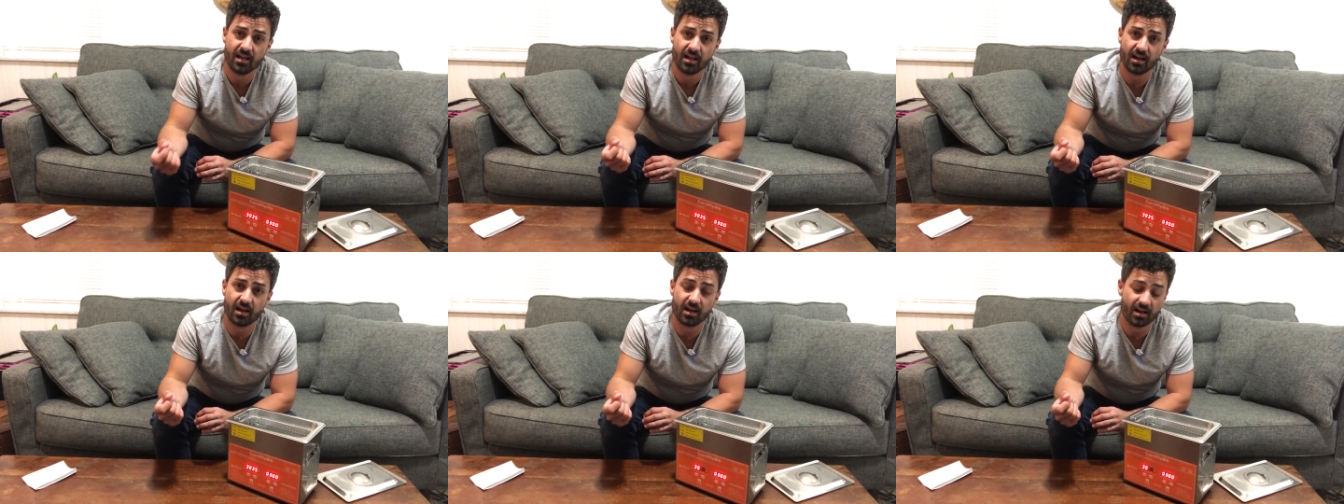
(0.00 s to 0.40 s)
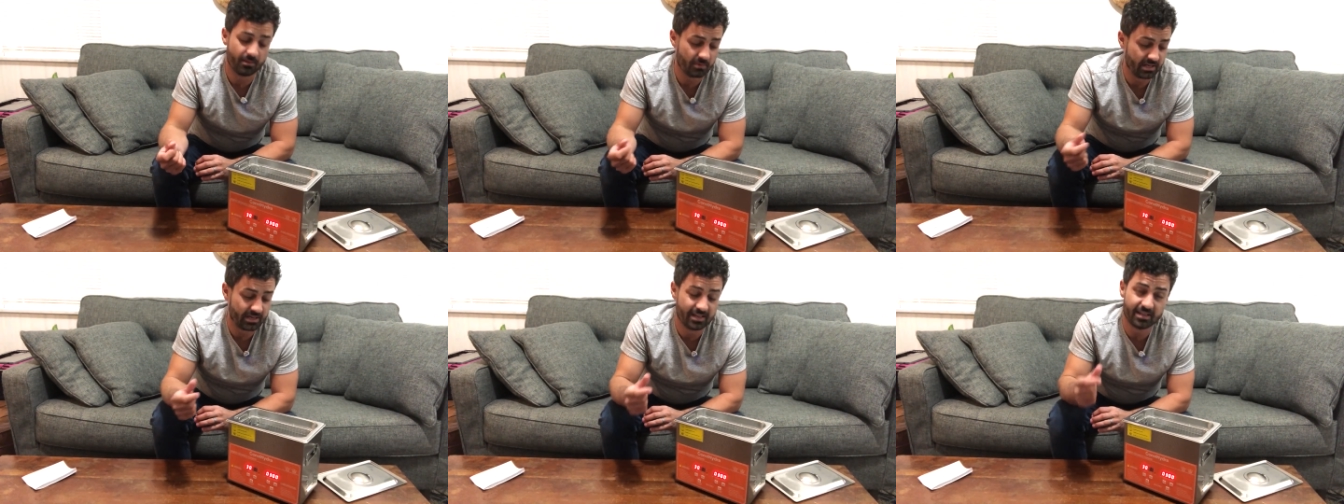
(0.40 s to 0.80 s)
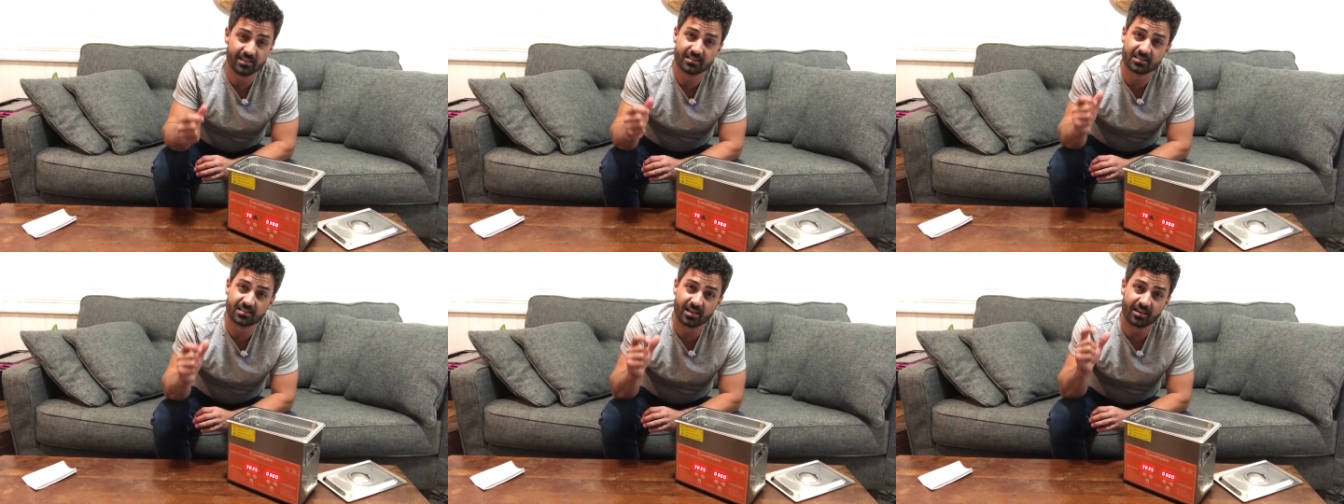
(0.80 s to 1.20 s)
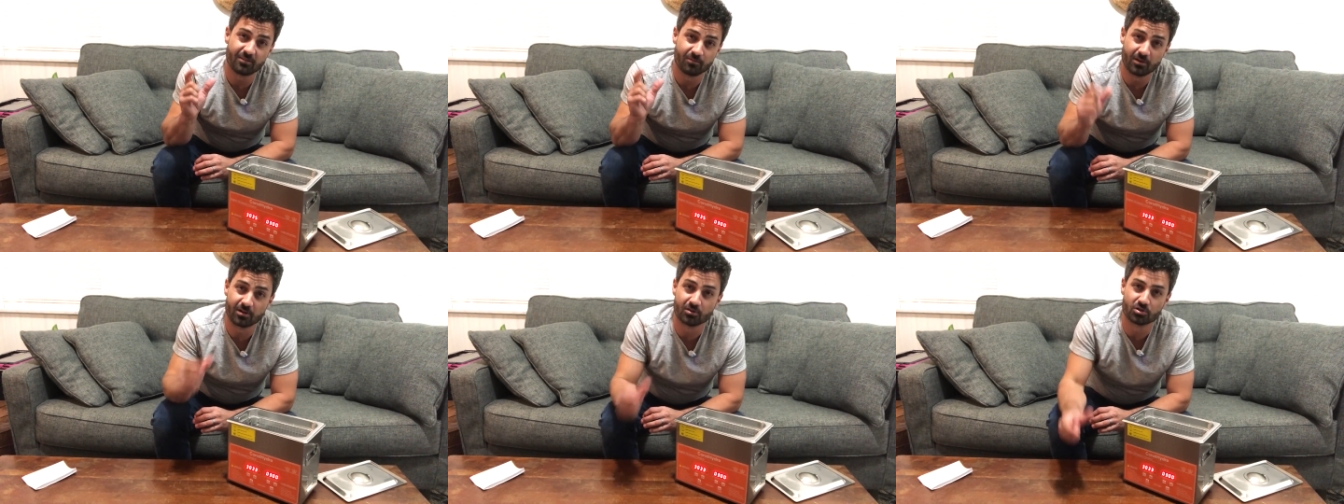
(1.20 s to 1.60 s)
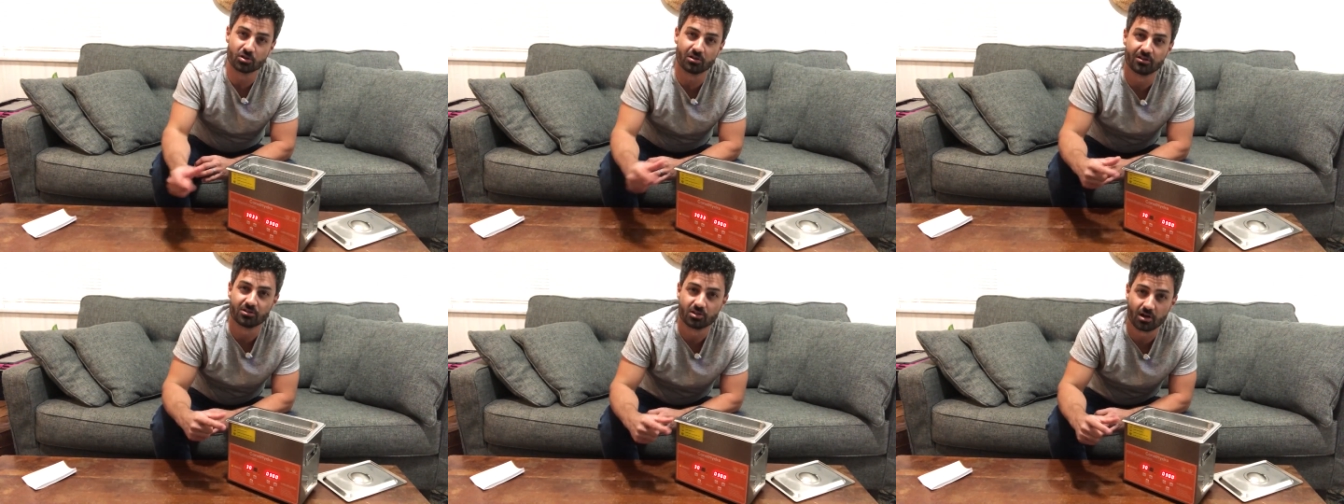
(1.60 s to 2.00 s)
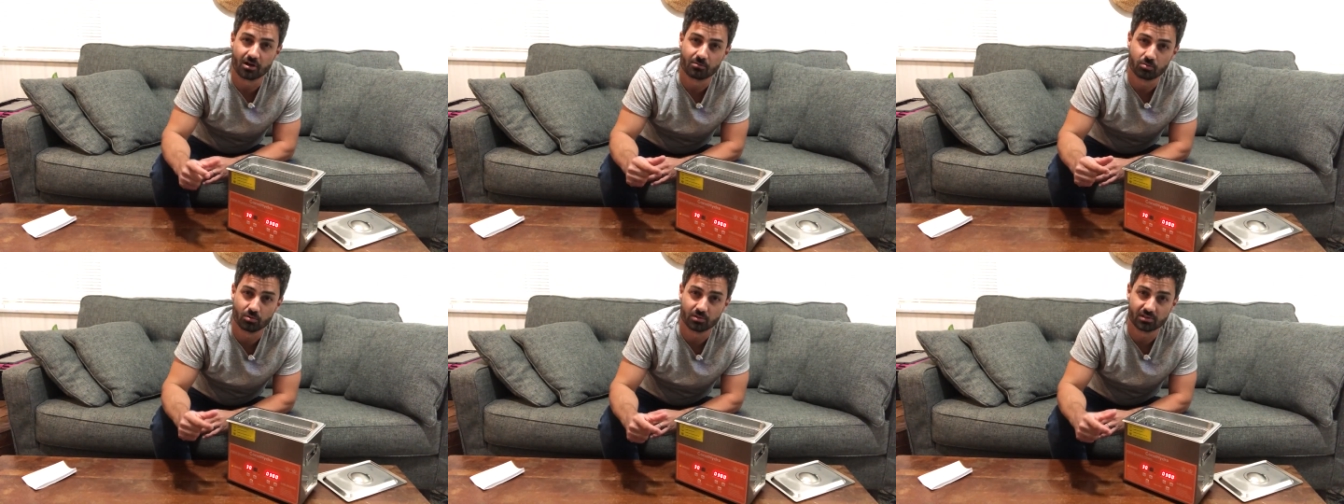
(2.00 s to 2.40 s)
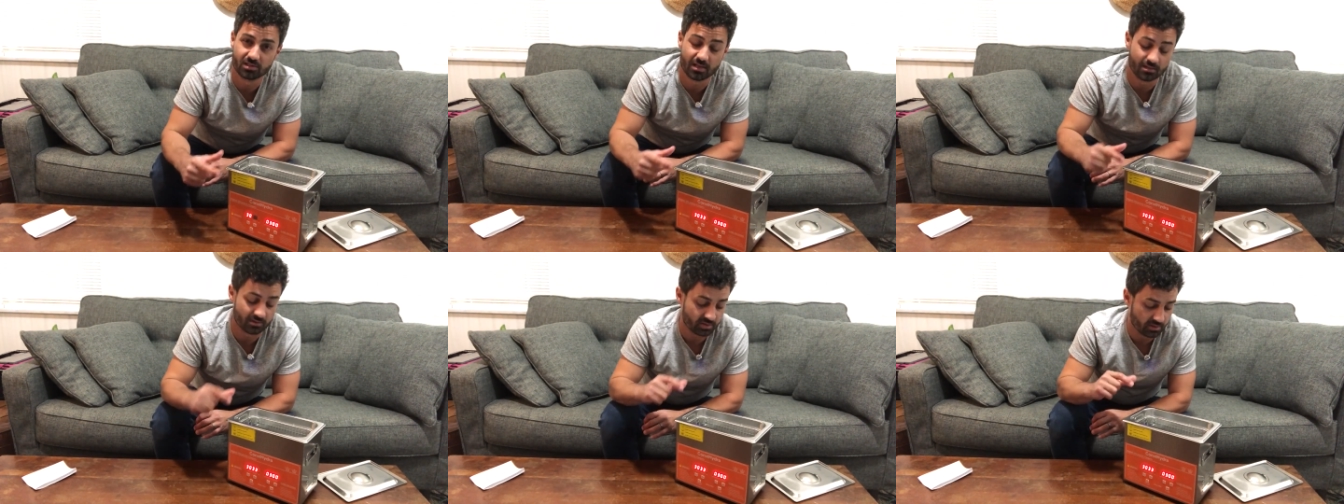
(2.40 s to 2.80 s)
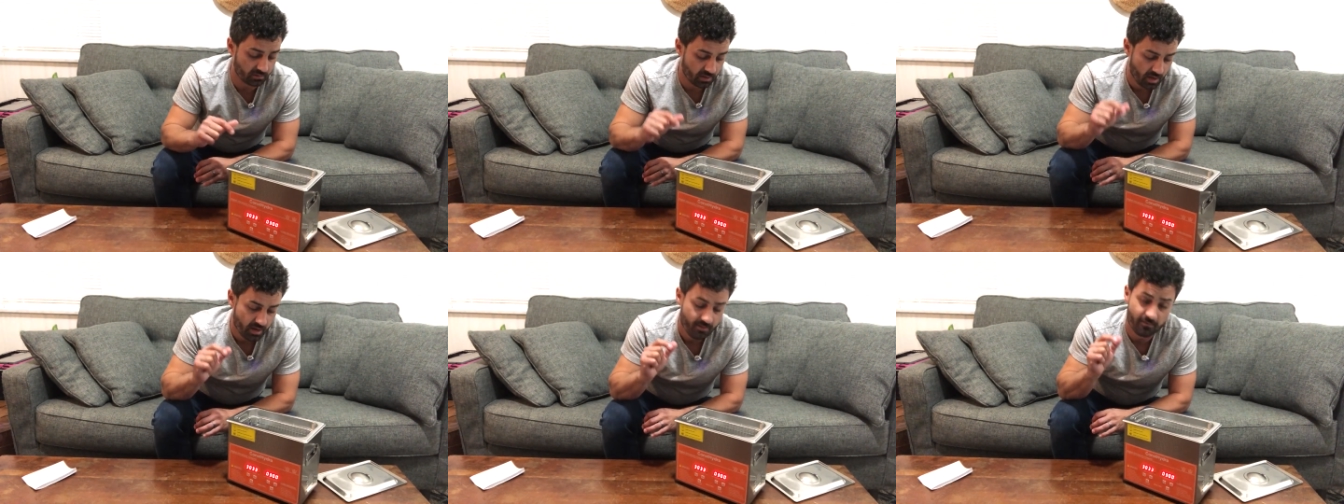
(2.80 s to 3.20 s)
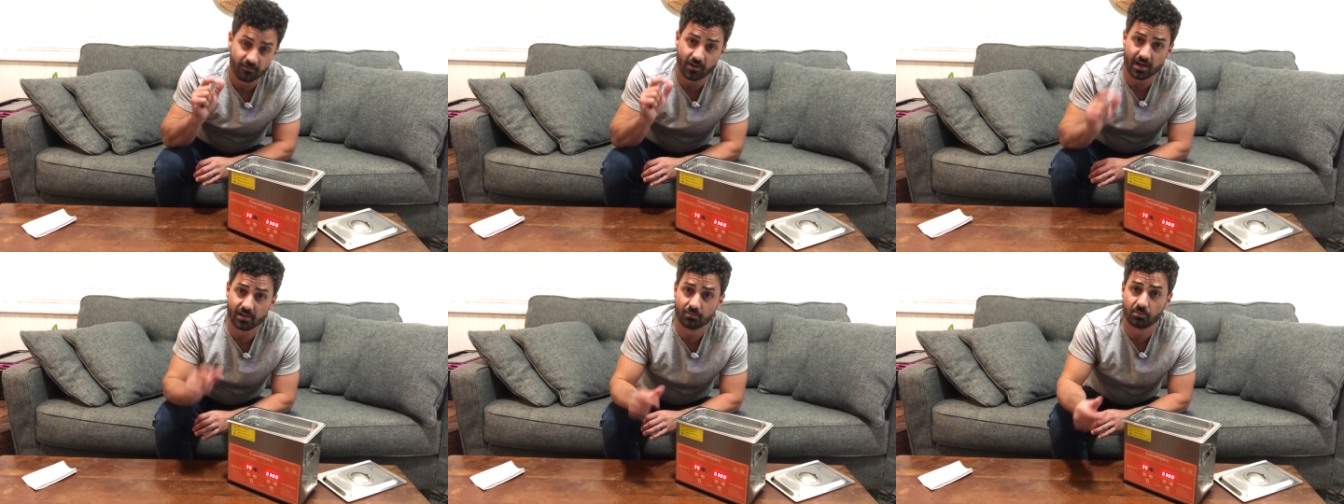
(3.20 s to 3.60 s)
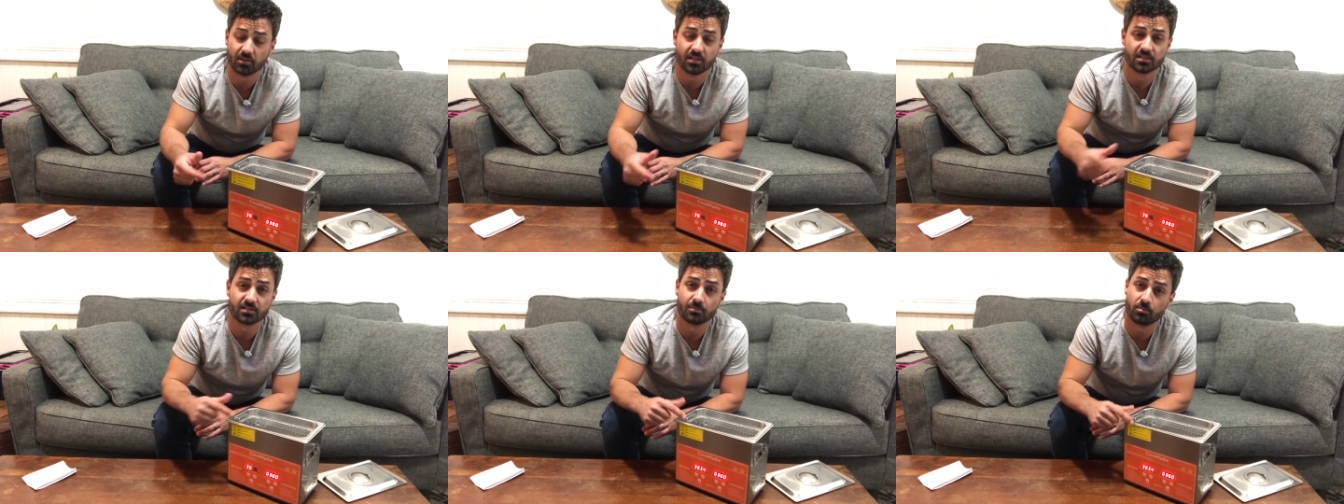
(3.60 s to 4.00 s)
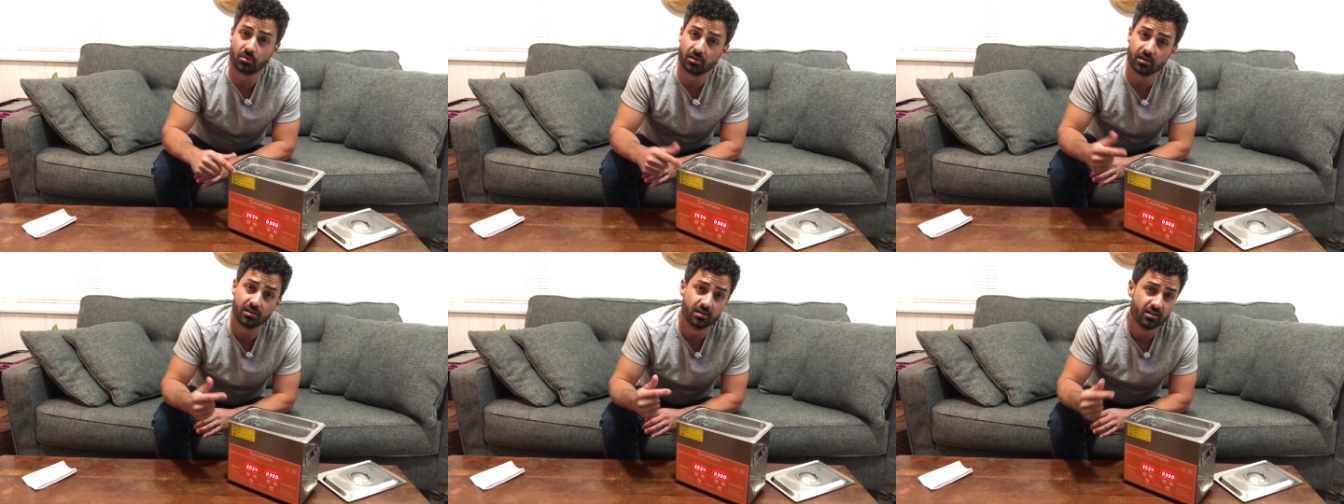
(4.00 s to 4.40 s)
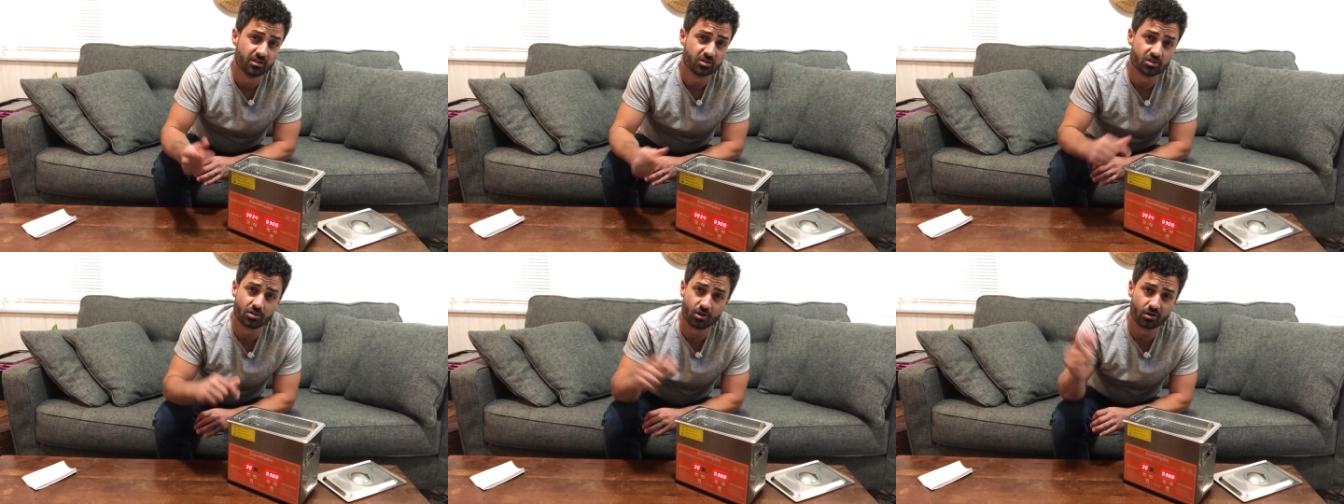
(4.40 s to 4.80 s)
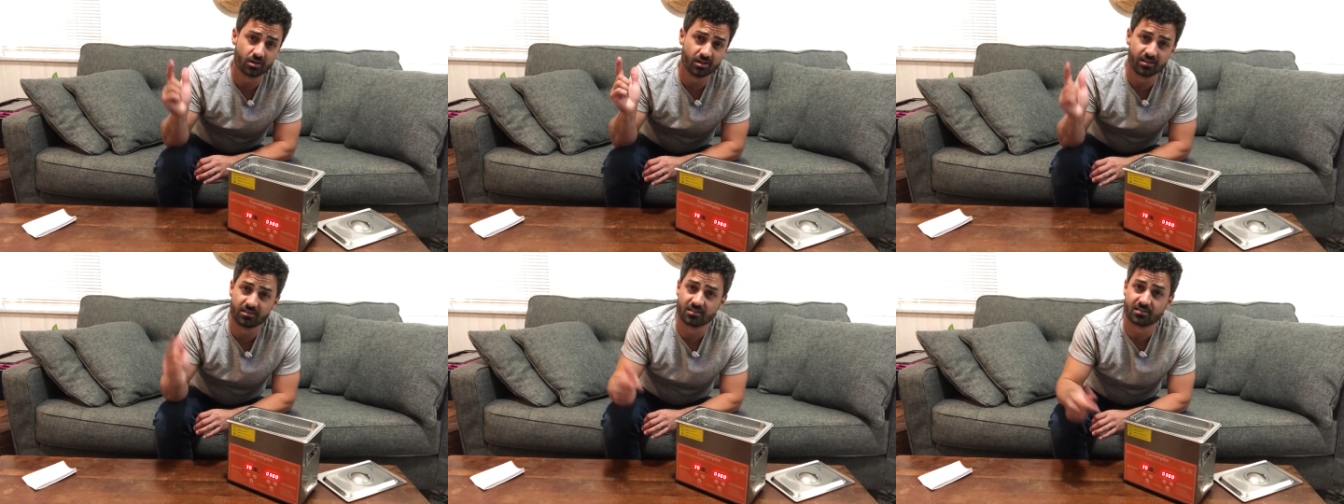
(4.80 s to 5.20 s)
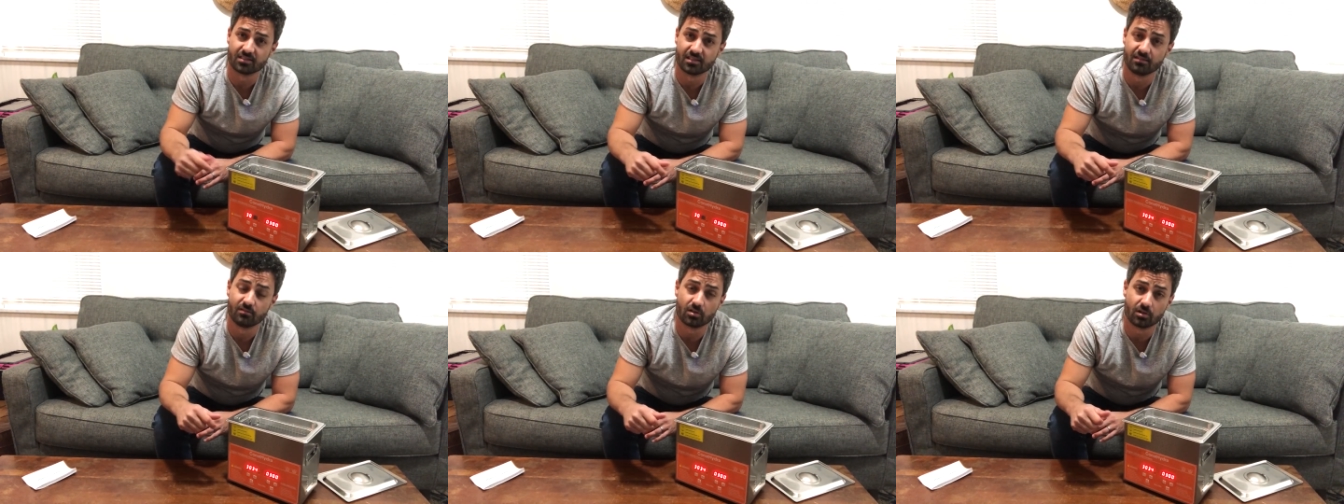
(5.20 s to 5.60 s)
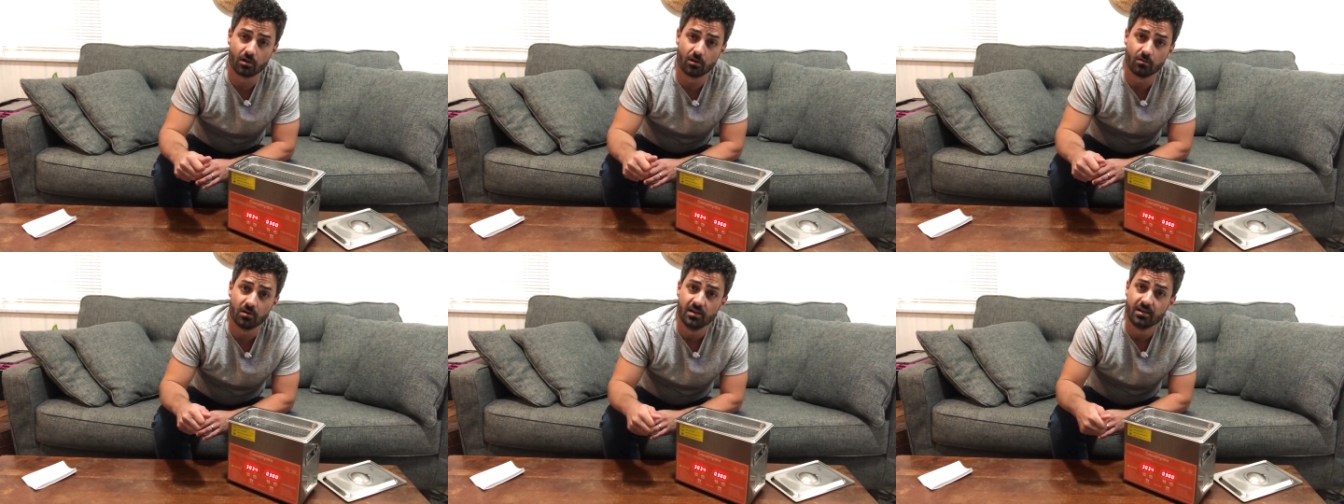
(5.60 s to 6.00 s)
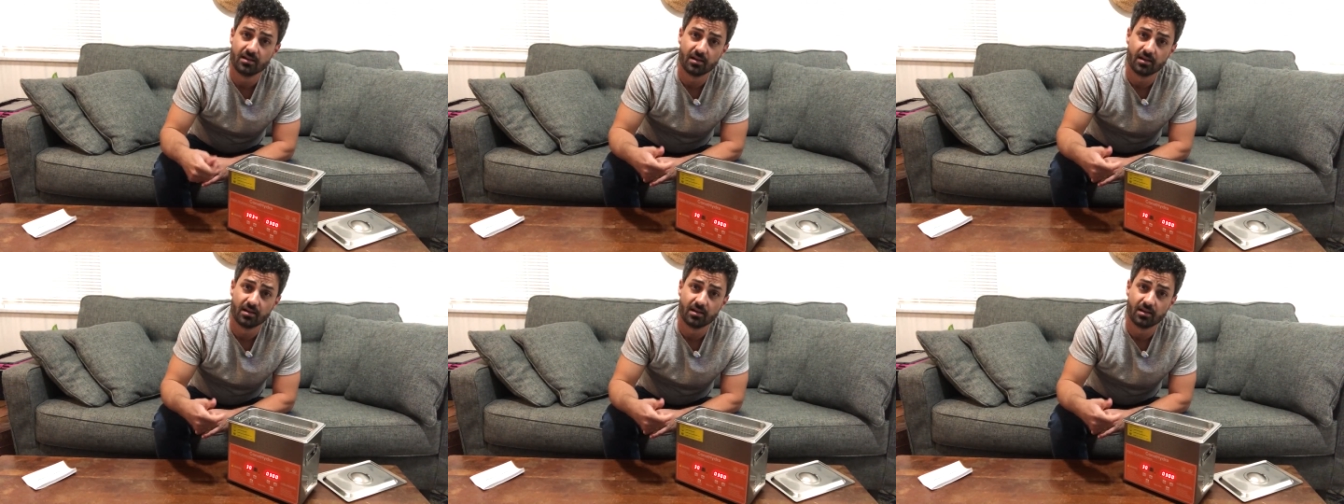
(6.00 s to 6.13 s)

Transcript: Uh, I mean, it is like fingers on a chalkboard sound. So find a place to put it, start it, and just leave it go.